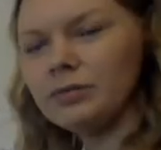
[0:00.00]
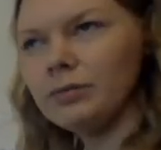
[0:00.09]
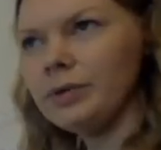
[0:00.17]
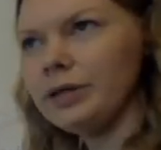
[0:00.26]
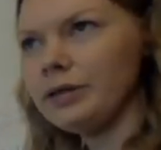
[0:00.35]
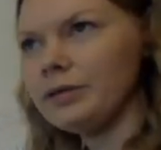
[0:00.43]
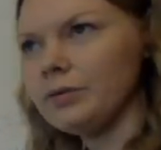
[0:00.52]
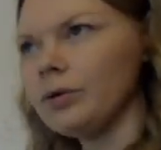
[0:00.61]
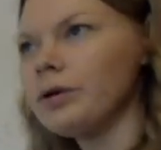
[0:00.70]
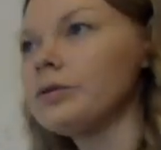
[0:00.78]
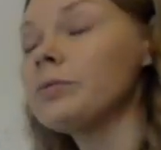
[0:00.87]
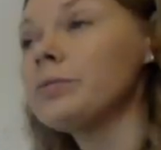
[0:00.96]
with,
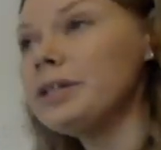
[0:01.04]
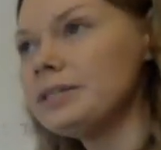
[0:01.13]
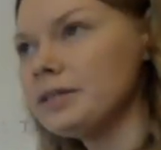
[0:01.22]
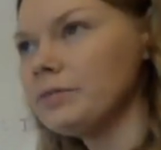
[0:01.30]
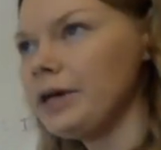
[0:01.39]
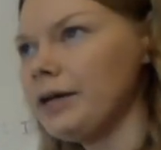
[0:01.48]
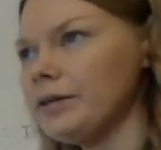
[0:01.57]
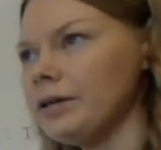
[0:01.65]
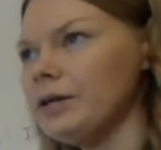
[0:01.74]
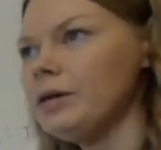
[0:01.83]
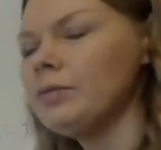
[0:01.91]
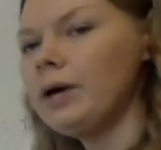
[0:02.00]
or the reason
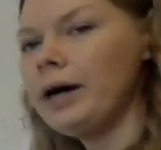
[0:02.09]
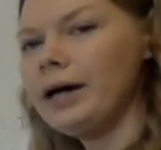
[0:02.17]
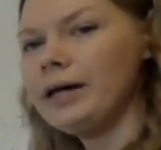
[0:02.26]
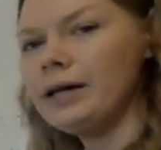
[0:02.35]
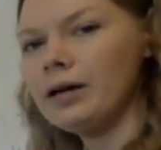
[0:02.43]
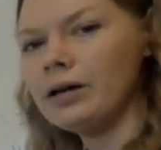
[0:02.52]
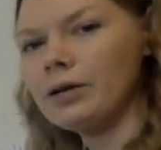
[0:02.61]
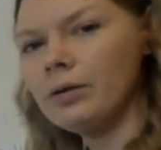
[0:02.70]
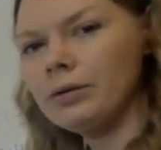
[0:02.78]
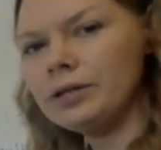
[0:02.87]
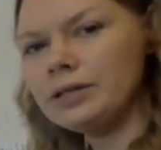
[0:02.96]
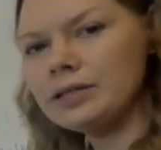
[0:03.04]
rather, why our
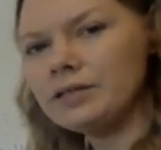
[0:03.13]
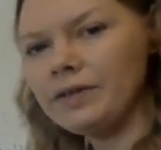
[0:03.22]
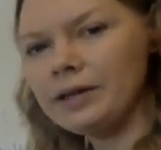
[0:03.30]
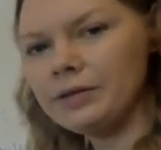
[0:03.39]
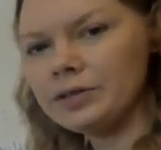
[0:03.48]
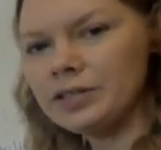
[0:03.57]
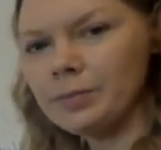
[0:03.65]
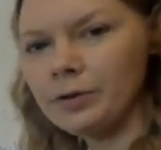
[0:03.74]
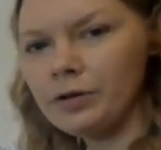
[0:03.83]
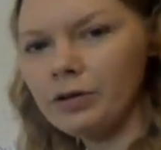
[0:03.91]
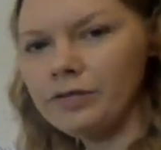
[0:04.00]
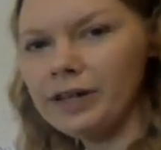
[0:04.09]
goal is to find the
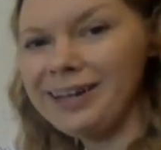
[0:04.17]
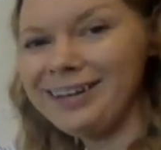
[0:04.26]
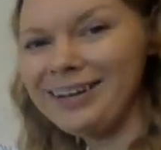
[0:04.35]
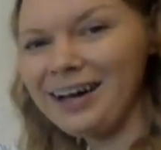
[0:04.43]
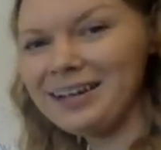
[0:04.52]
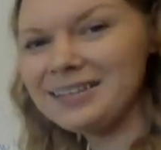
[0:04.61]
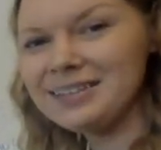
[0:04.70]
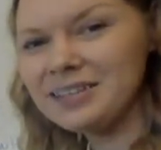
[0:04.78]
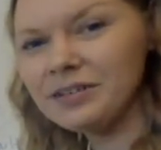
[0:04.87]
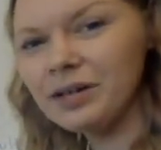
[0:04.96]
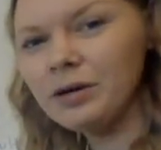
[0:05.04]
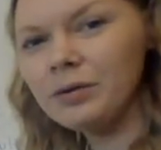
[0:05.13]
reciprocal of any
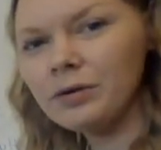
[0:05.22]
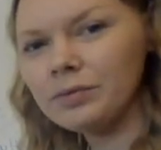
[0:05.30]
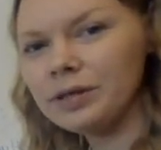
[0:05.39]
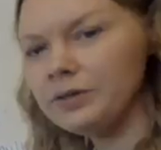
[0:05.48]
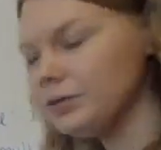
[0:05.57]
non-zero real